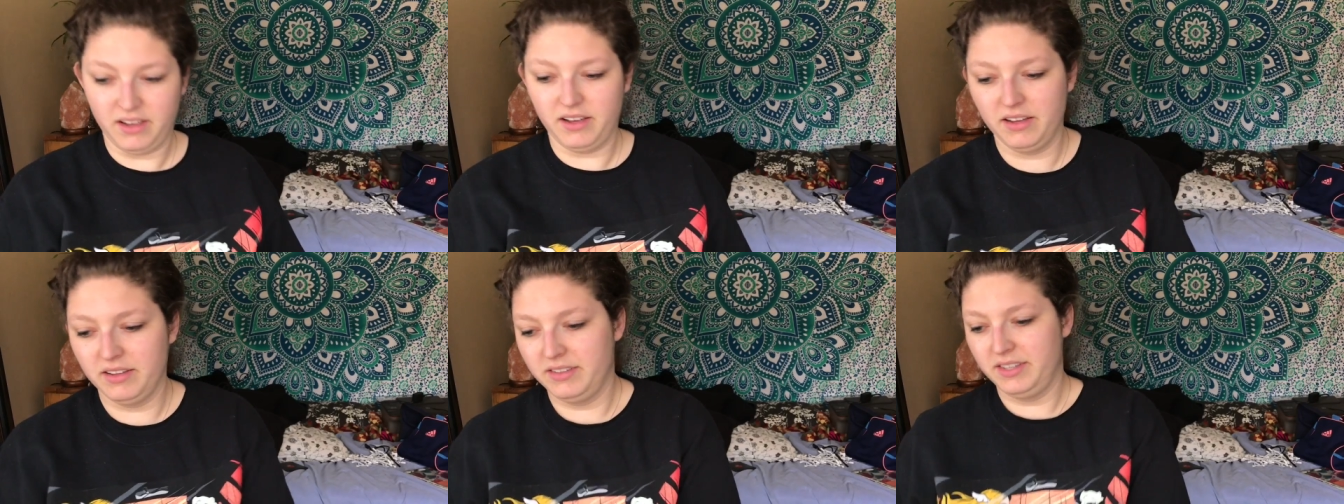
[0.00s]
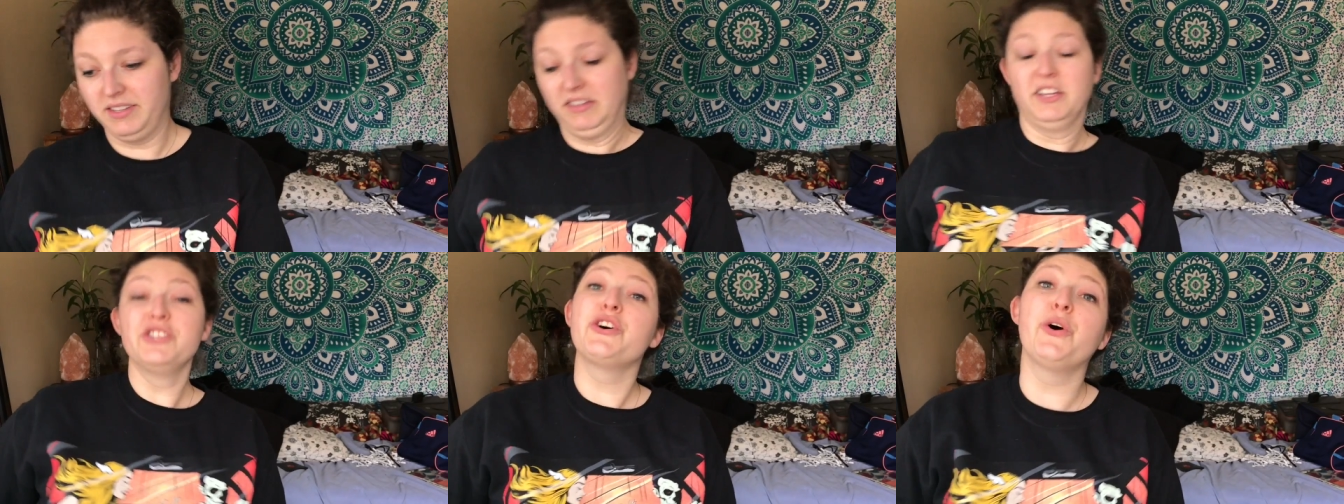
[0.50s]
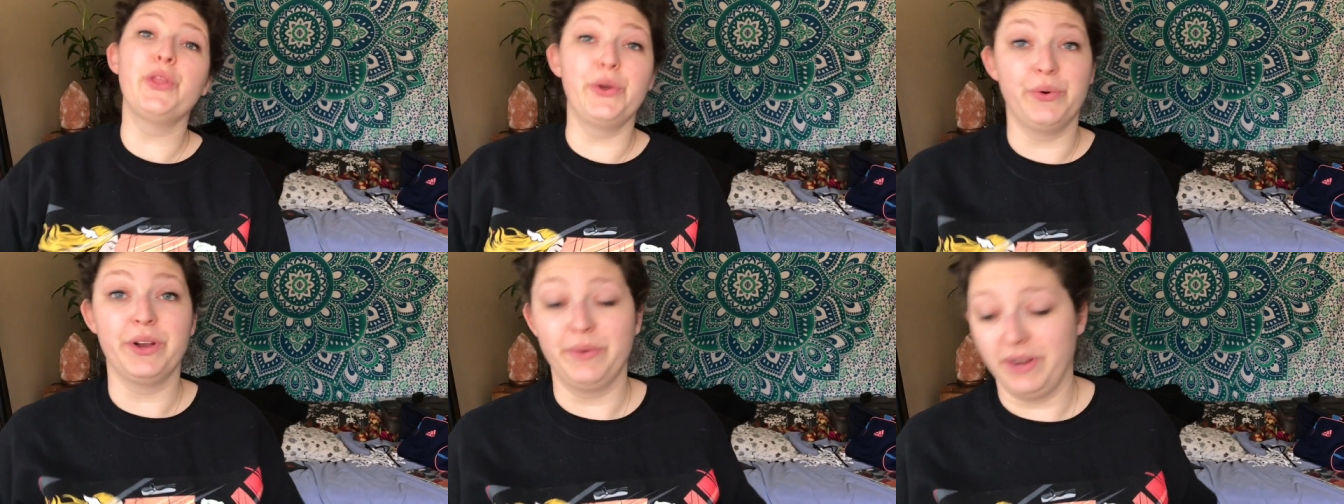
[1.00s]
Ugh, totally
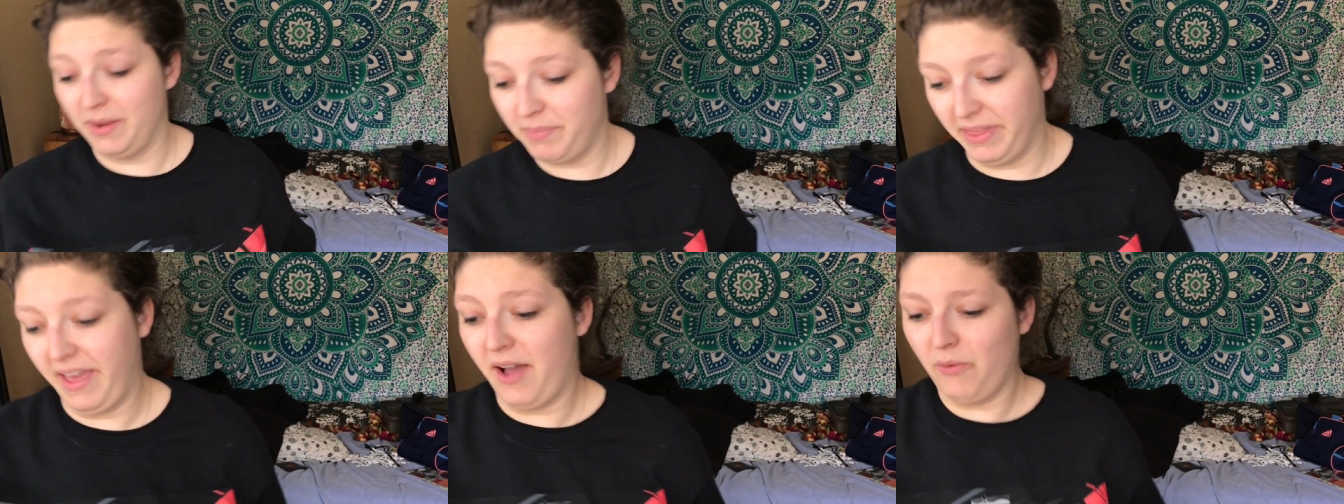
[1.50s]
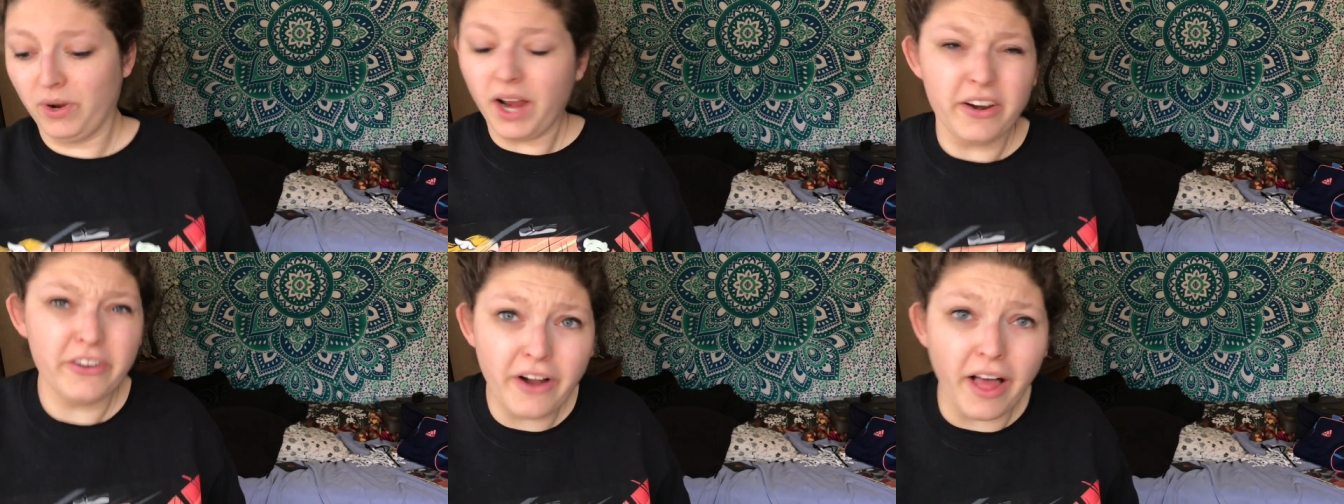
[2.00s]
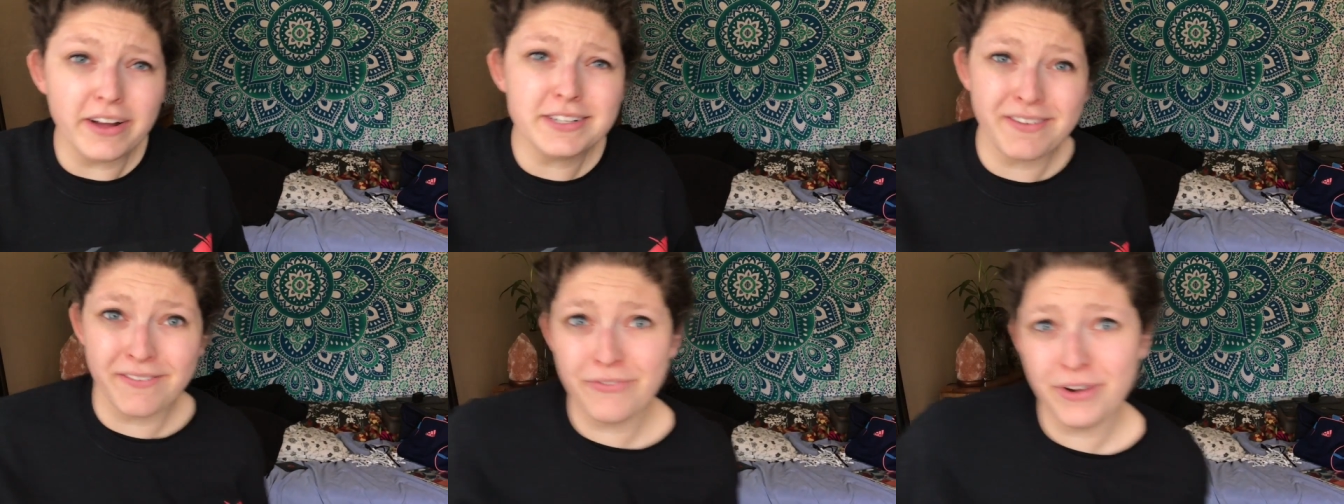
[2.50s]
would have went up on that.
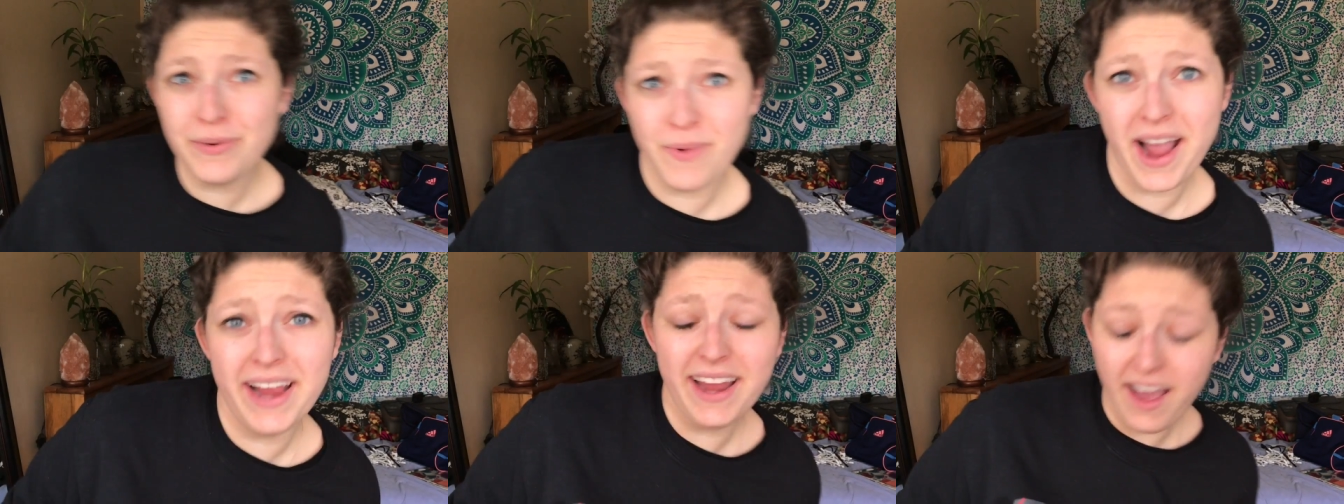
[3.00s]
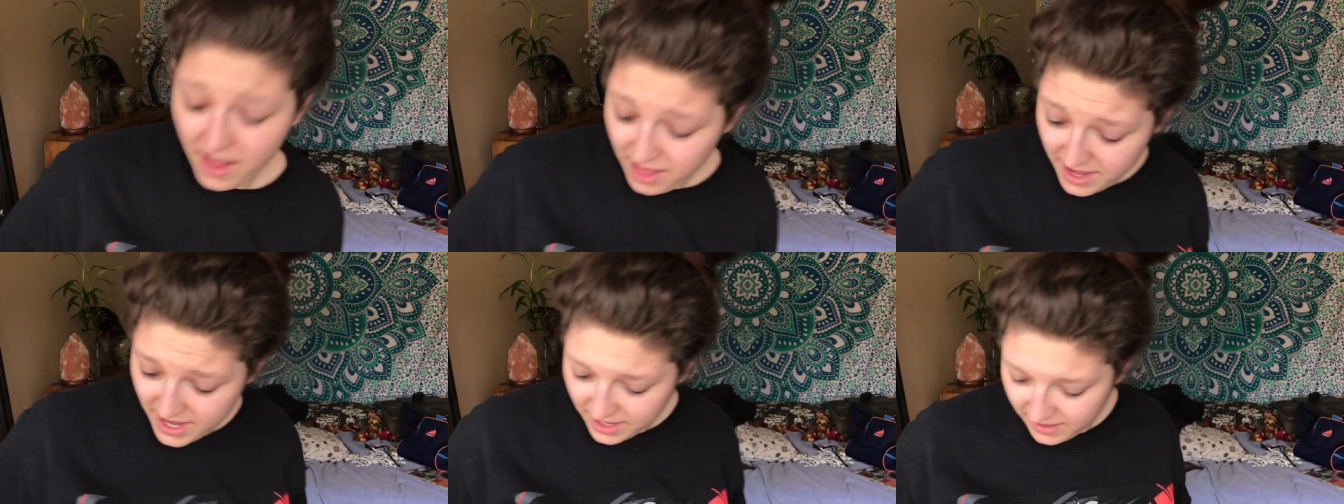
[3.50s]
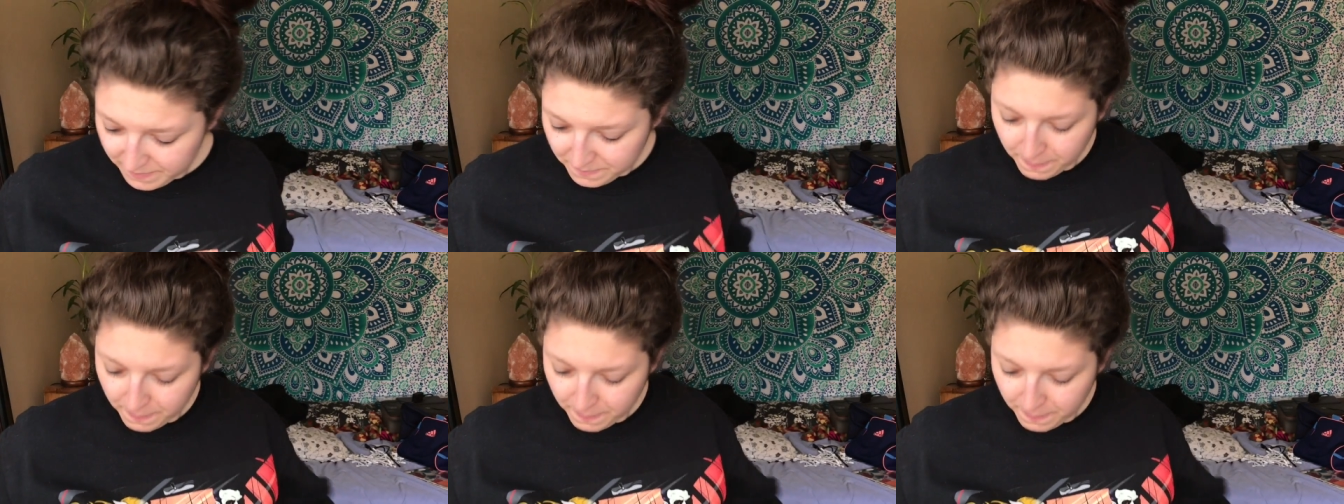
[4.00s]
$100 for free wine? Holla!